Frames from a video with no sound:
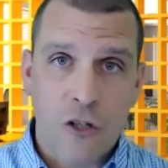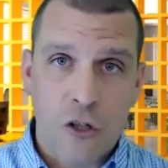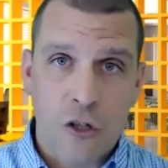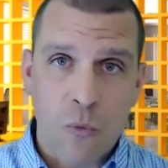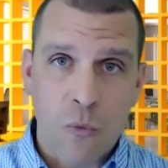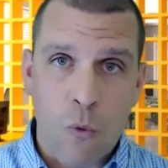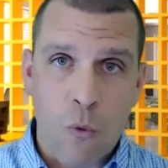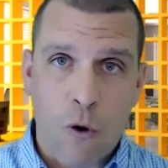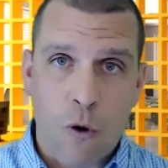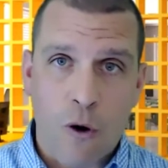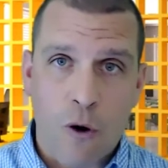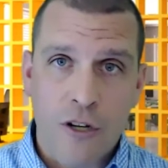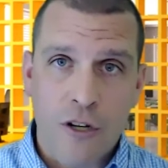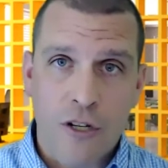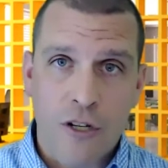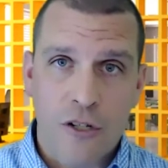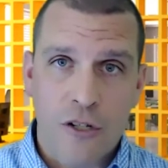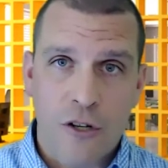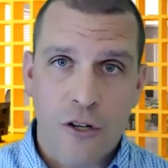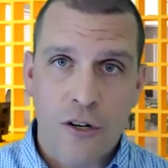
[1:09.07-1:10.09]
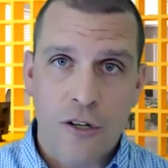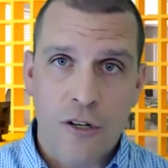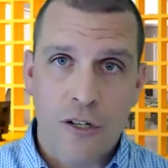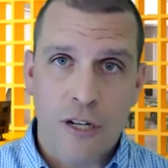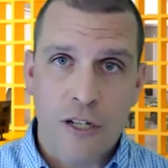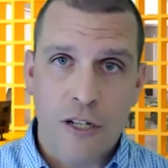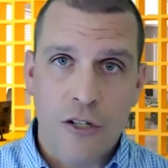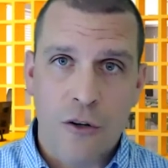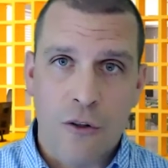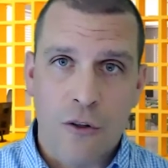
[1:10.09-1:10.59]
towards certain
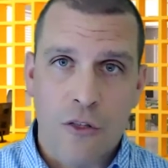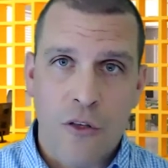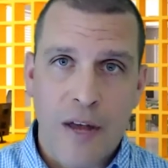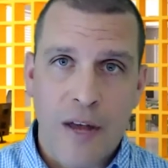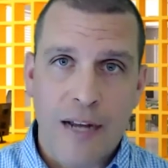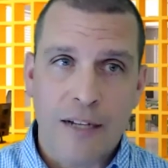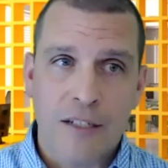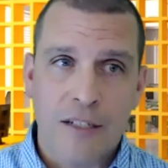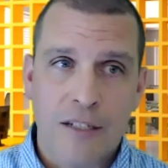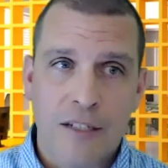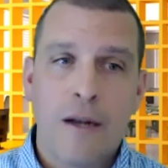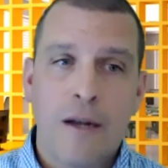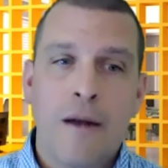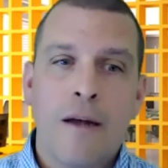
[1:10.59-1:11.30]
digital things.